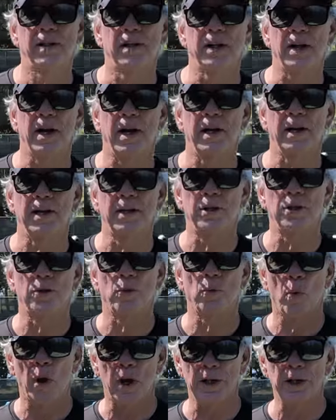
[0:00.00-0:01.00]
Today
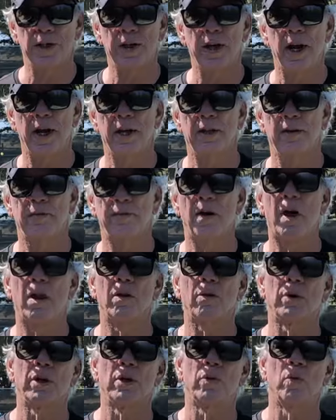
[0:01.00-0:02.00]
is Wednesday, the
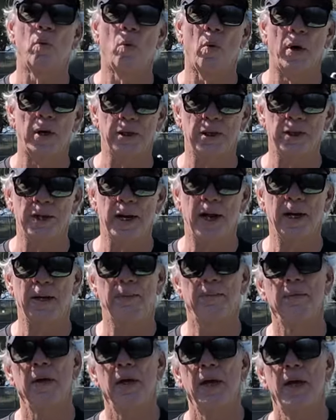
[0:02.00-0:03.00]
following
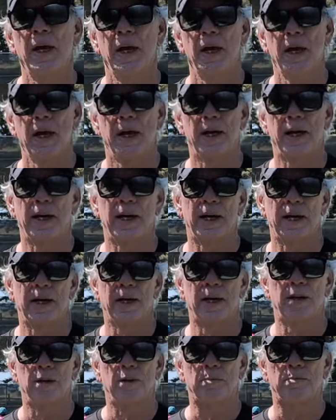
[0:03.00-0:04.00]
Wednesday.
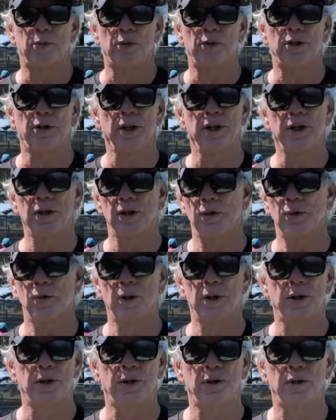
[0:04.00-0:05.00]
The procedure
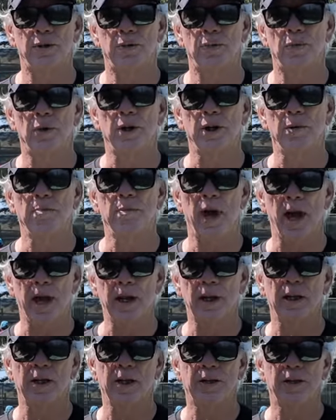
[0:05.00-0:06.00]
was really
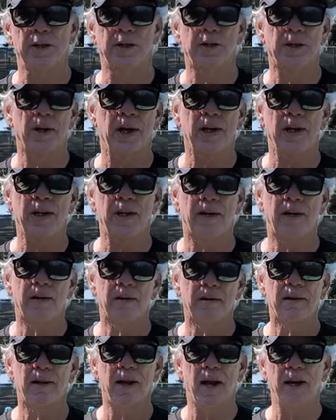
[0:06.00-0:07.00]
painless. It's like
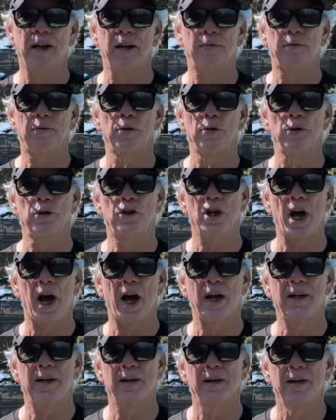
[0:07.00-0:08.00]
getting a flu
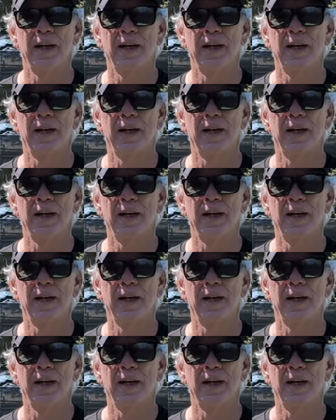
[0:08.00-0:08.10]
shot.